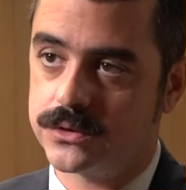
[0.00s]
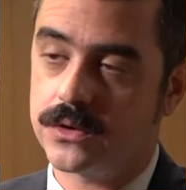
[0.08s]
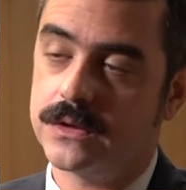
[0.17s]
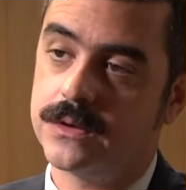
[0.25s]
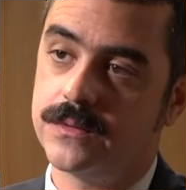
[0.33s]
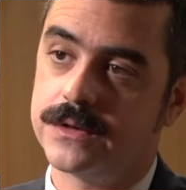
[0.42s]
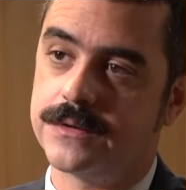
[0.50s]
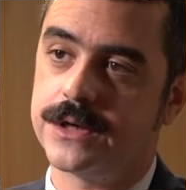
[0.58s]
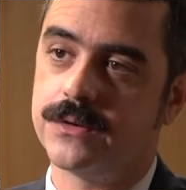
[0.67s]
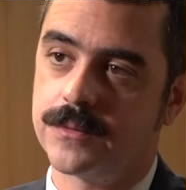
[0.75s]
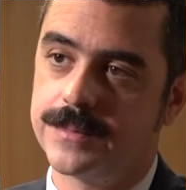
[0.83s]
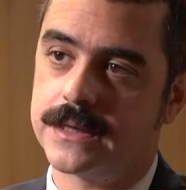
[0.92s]
not only with the
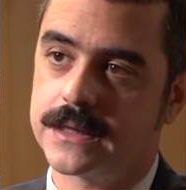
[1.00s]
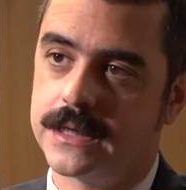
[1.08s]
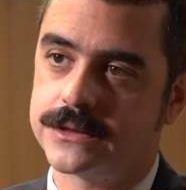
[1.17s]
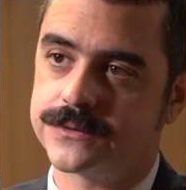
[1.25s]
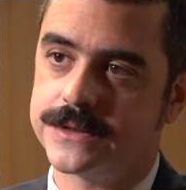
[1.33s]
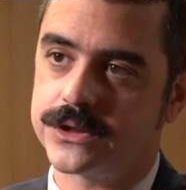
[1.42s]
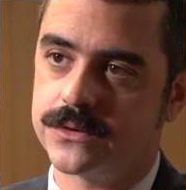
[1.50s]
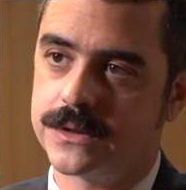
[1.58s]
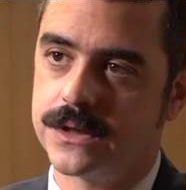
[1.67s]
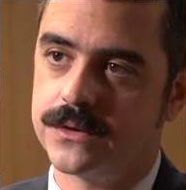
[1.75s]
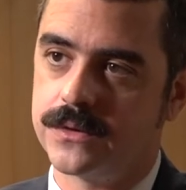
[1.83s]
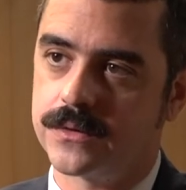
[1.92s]
European countries on
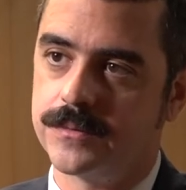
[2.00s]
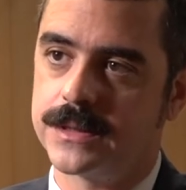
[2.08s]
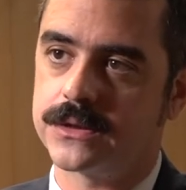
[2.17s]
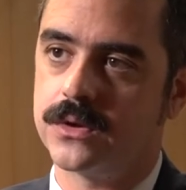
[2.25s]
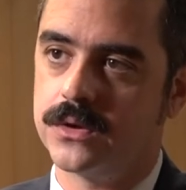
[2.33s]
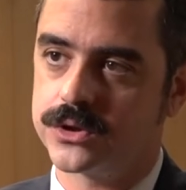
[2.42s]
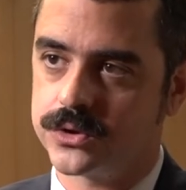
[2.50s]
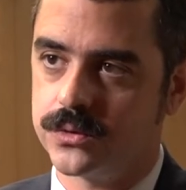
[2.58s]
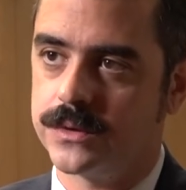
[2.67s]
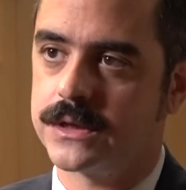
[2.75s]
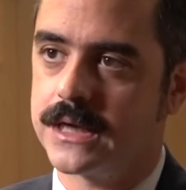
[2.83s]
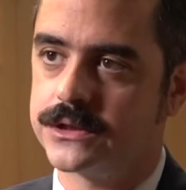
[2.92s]
the north, but also
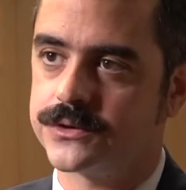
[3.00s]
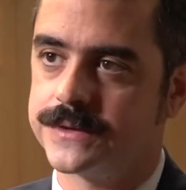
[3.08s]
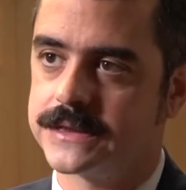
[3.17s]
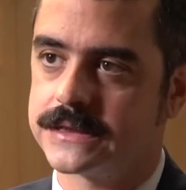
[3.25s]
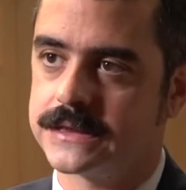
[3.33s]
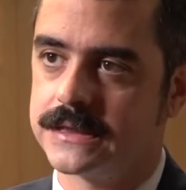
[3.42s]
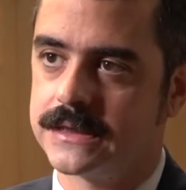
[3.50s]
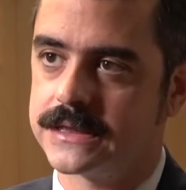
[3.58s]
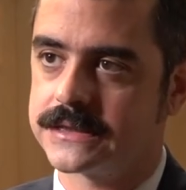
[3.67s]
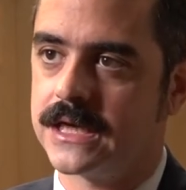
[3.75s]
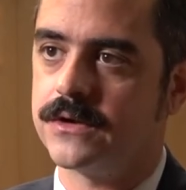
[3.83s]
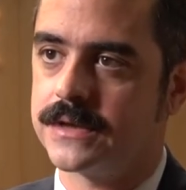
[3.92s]
with countries in the
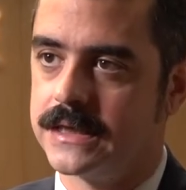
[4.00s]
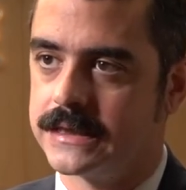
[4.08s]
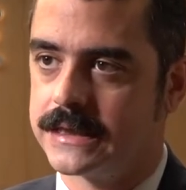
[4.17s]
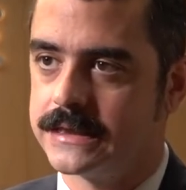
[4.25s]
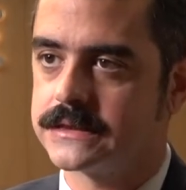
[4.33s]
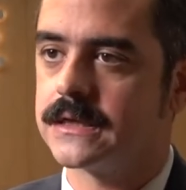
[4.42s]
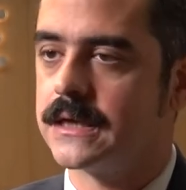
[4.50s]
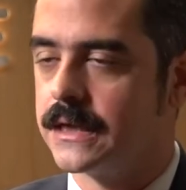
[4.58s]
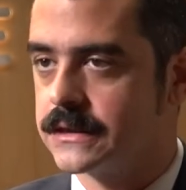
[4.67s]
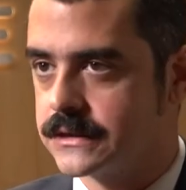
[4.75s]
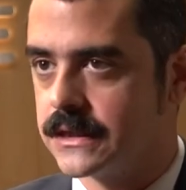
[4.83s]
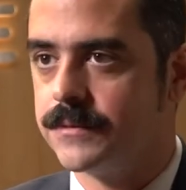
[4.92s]
south and east,
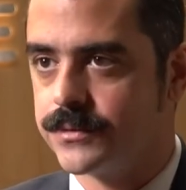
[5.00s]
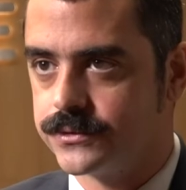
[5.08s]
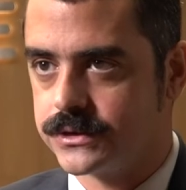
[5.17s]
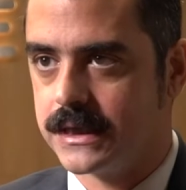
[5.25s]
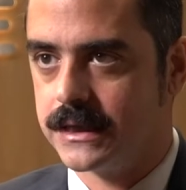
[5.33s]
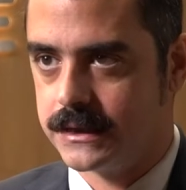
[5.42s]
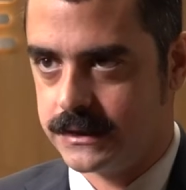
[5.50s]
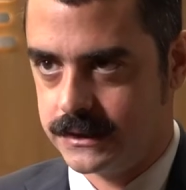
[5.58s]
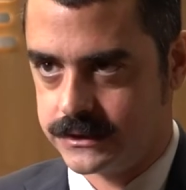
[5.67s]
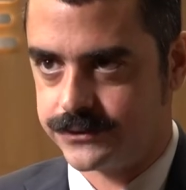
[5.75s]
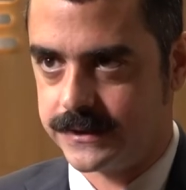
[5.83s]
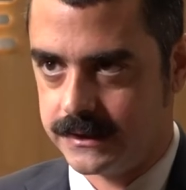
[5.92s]
like Cyprus, like
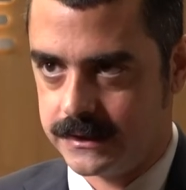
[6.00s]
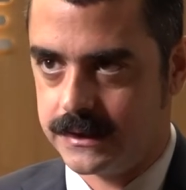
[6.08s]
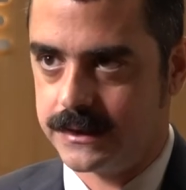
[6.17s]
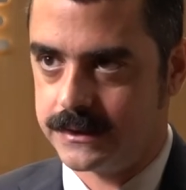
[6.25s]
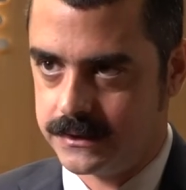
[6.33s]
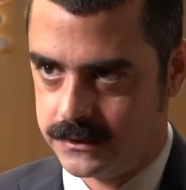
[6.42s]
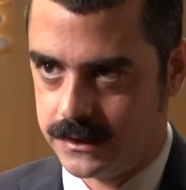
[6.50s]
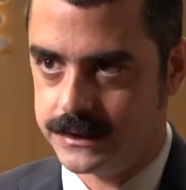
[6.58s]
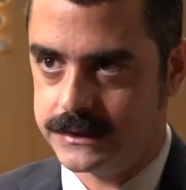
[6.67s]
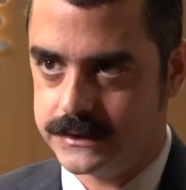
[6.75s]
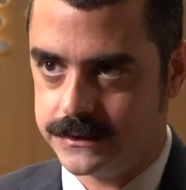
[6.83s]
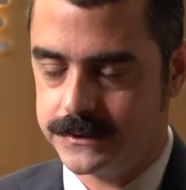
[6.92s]
Israel, like
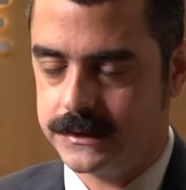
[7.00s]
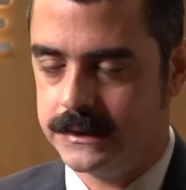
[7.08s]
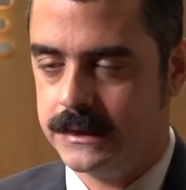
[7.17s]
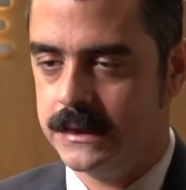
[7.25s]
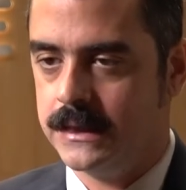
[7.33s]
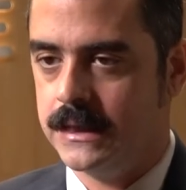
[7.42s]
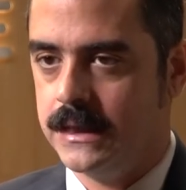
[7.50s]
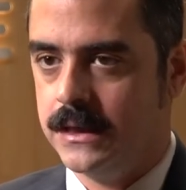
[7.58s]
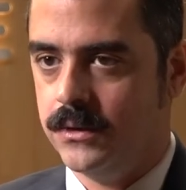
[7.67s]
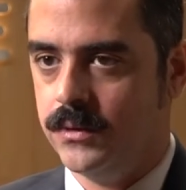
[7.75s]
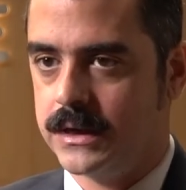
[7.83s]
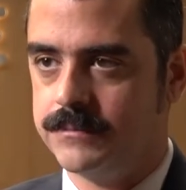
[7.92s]
Egypt,
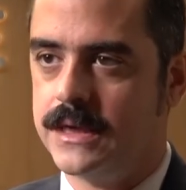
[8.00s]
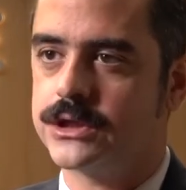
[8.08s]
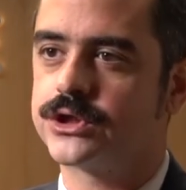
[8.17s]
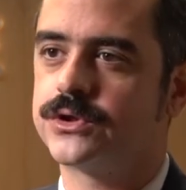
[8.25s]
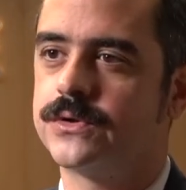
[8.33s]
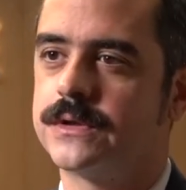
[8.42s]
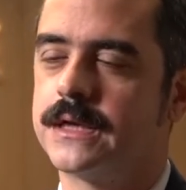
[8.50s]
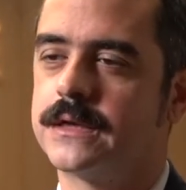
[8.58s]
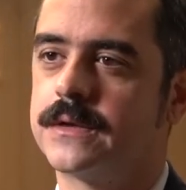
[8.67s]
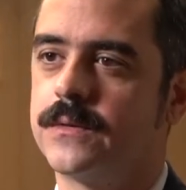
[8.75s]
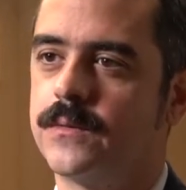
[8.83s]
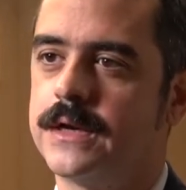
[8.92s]
we can make sure
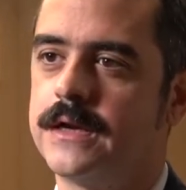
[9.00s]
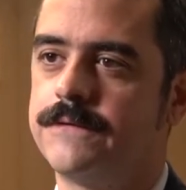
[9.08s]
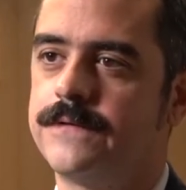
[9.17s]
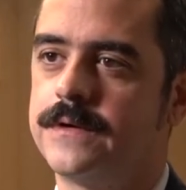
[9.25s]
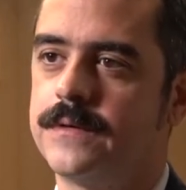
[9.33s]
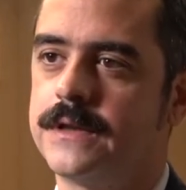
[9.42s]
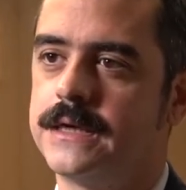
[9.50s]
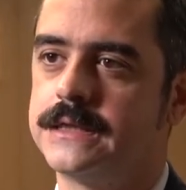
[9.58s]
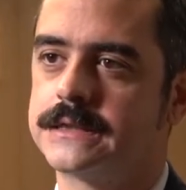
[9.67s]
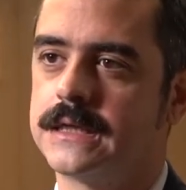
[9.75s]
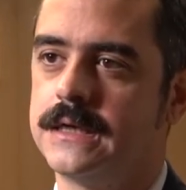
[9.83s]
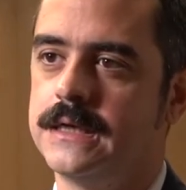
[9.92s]
that whenever there
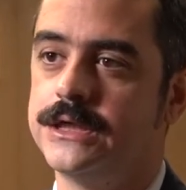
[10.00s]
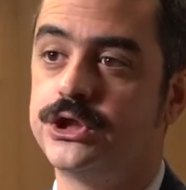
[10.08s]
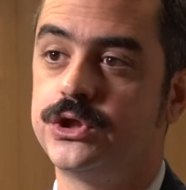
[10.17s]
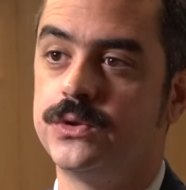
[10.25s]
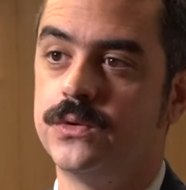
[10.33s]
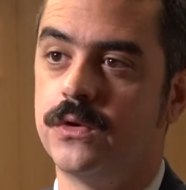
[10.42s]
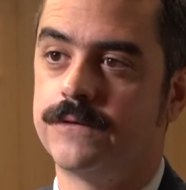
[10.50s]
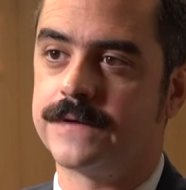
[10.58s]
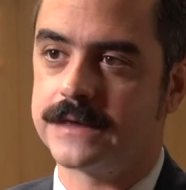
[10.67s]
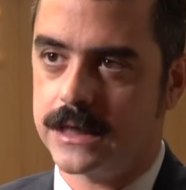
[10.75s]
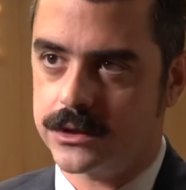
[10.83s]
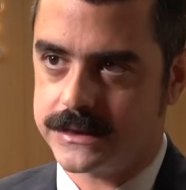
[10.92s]
is an issue of
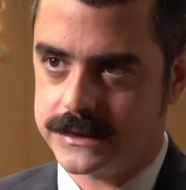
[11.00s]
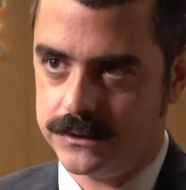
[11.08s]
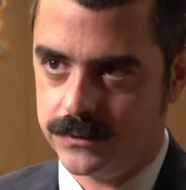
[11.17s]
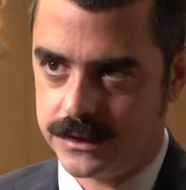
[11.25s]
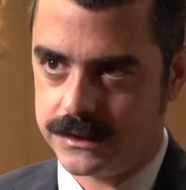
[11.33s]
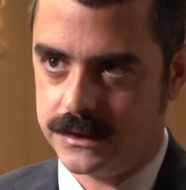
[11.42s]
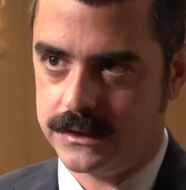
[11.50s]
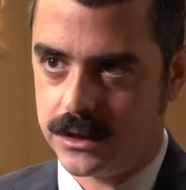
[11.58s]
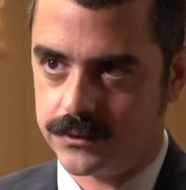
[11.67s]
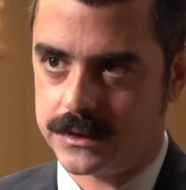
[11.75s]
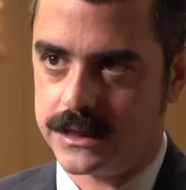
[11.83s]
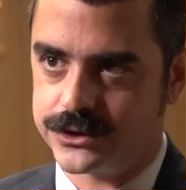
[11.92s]
adequacy within
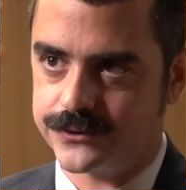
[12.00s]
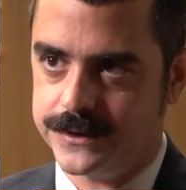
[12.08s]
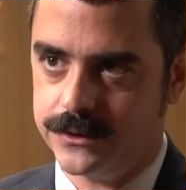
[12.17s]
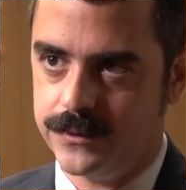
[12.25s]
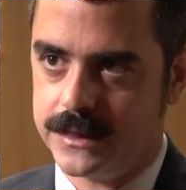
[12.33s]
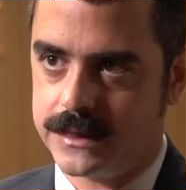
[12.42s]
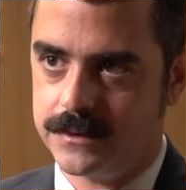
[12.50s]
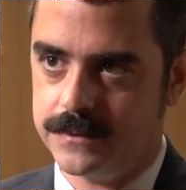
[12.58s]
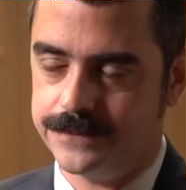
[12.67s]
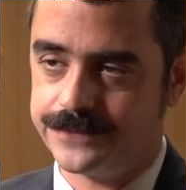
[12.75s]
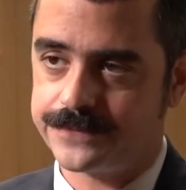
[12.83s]
our country, we can